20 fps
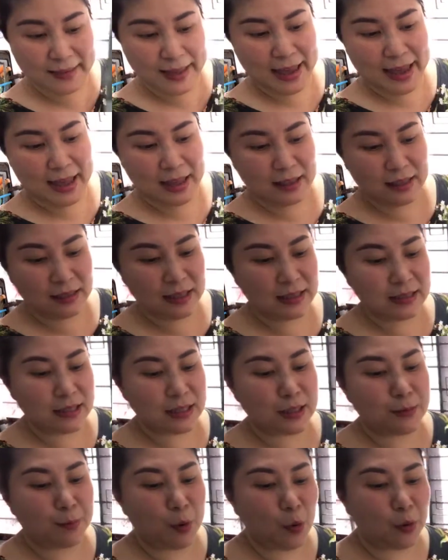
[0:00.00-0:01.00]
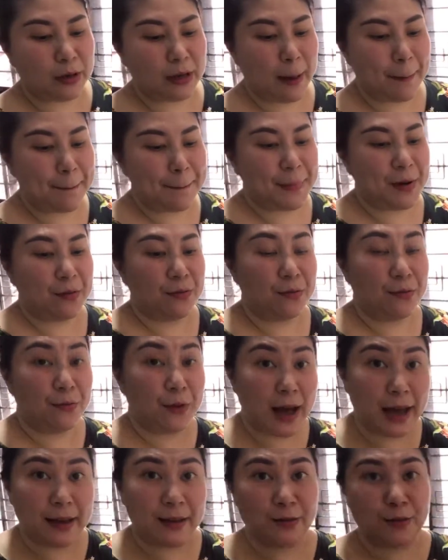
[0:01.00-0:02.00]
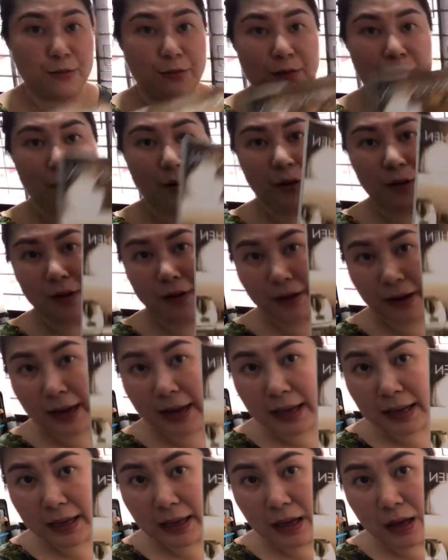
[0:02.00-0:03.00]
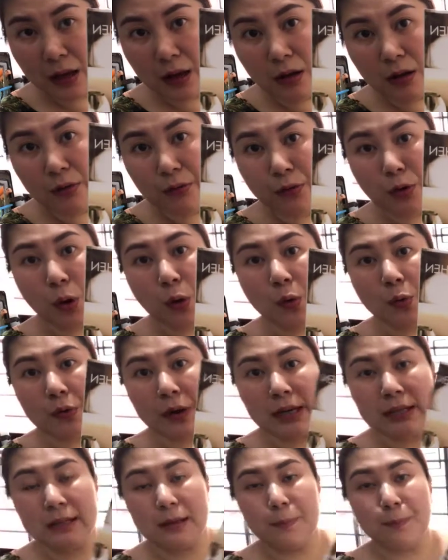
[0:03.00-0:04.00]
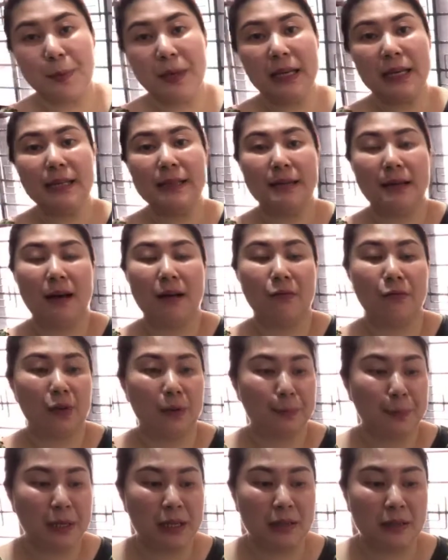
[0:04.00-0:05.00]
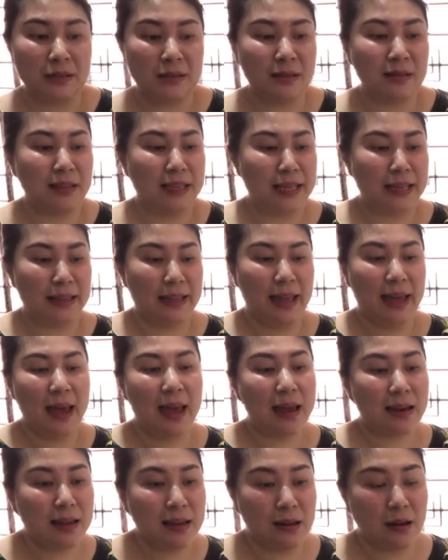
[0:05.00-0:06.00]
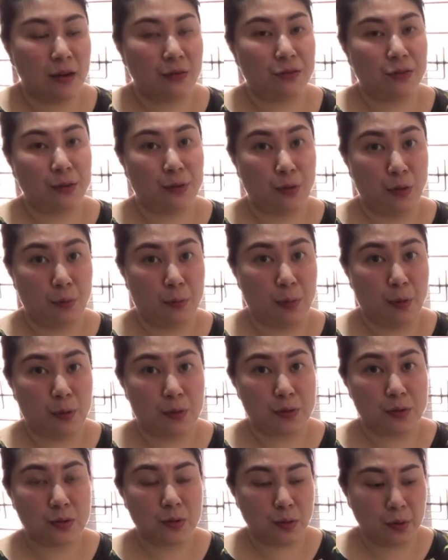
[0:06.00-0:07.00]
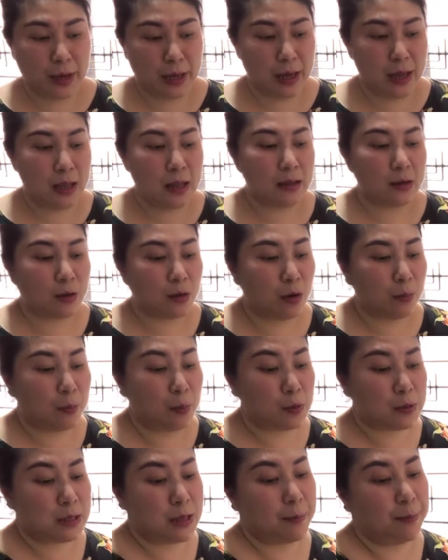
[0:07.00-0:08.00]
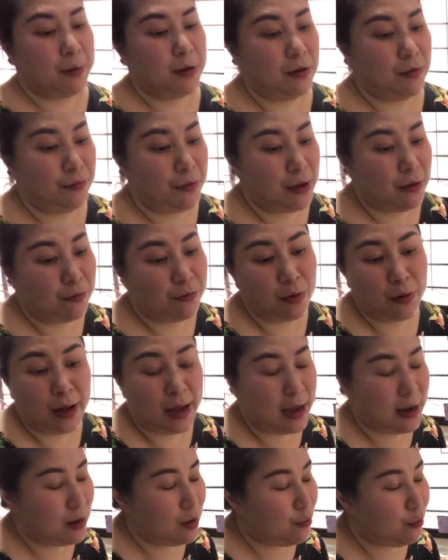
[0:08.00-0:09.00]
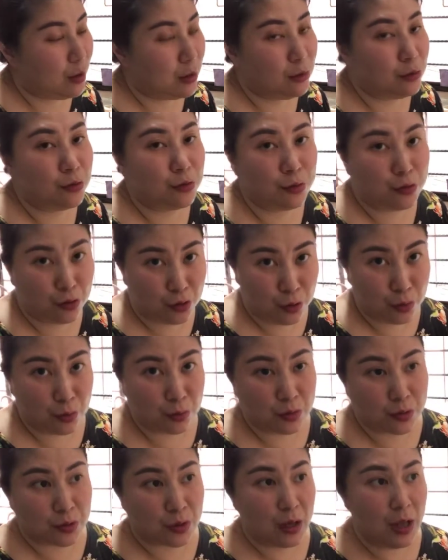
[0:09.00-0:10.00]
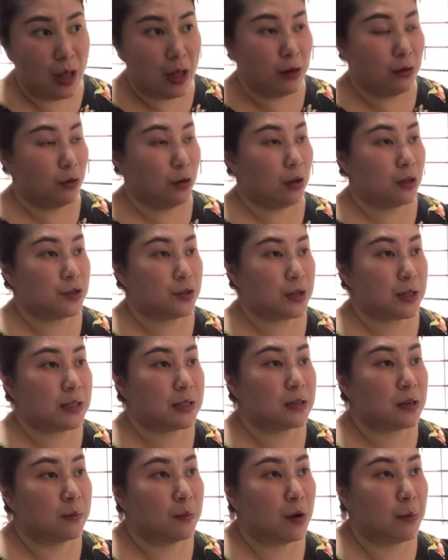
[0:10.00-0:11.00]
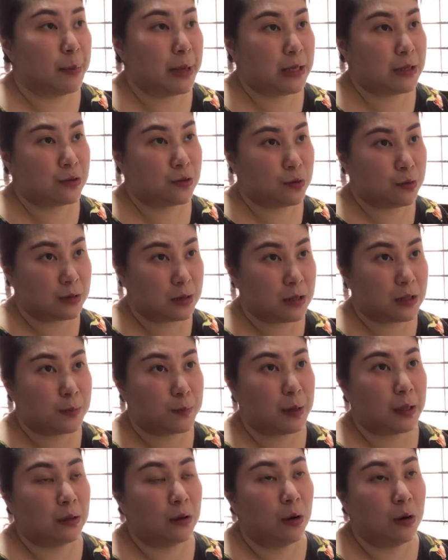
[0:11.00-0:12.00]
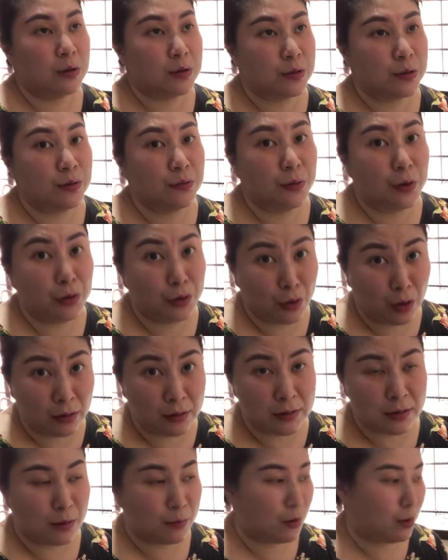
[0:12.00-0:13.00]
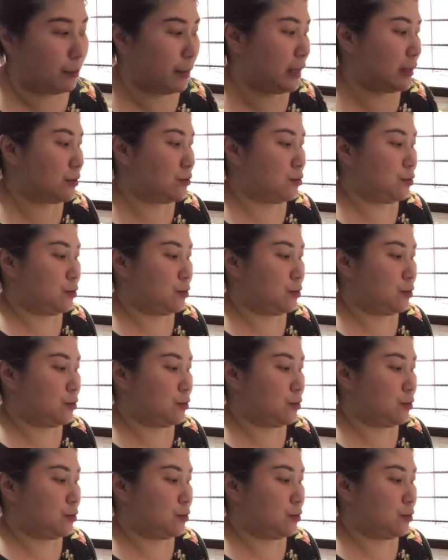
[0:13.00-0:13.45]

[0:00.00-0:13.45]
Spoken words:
and this is book number 5. All right, no recipes are repeated in any of the cookbooks. Okay, the cookbooks are perfect for anyone to use, not just Thermomix users but also for non-Thermomix